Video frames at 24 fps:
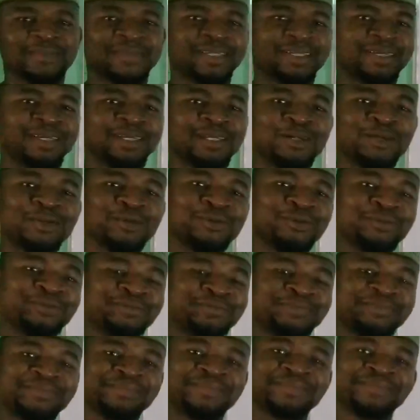Hello,
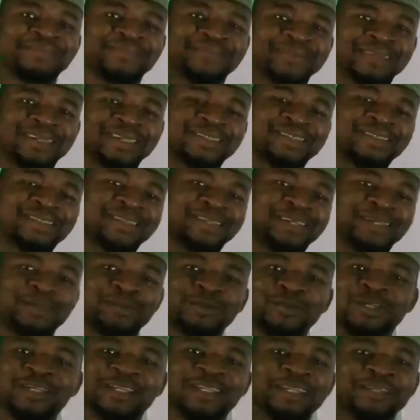Assalamu
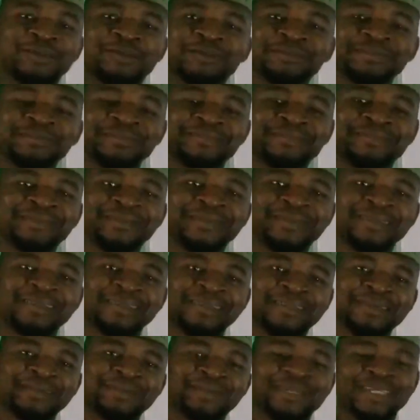alaikum,
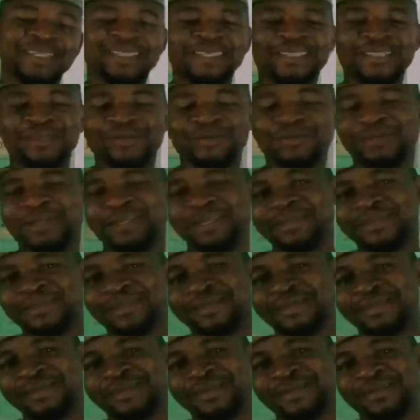my dear
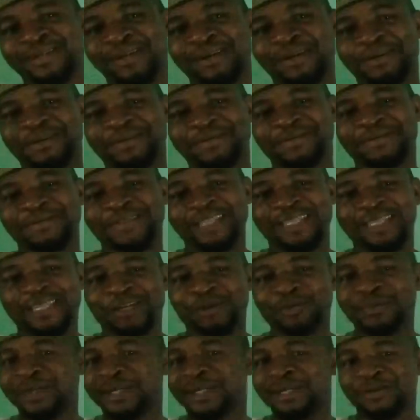students of Sheikh
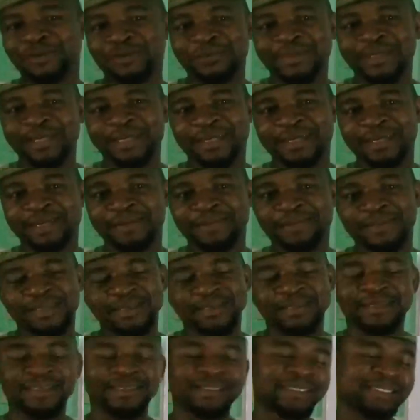Abubakar Gumi Academy.
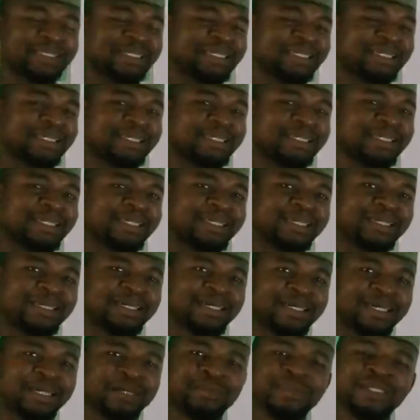
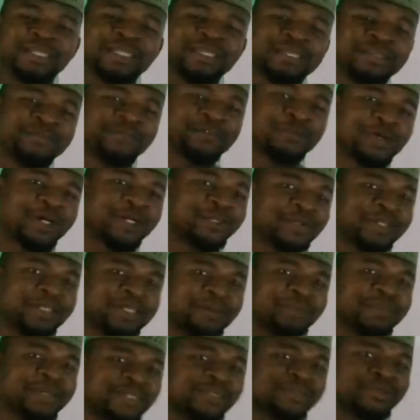I believe you are doing the
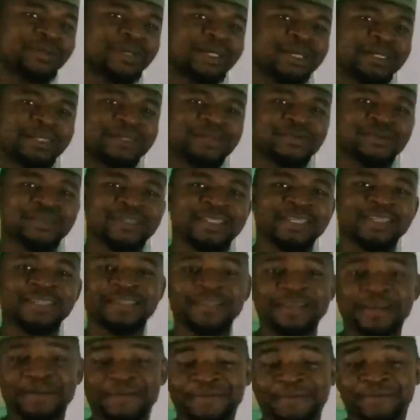best you can to stay
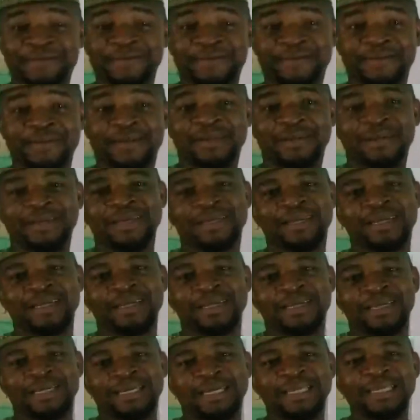safe
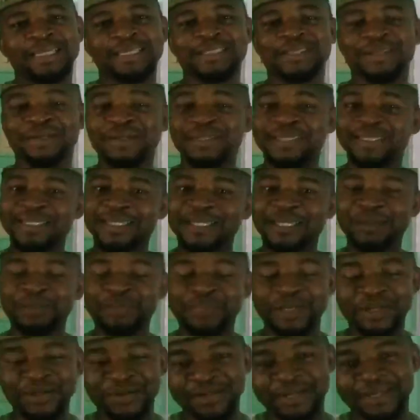at this critical
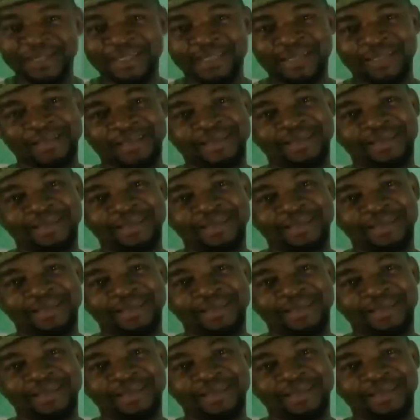period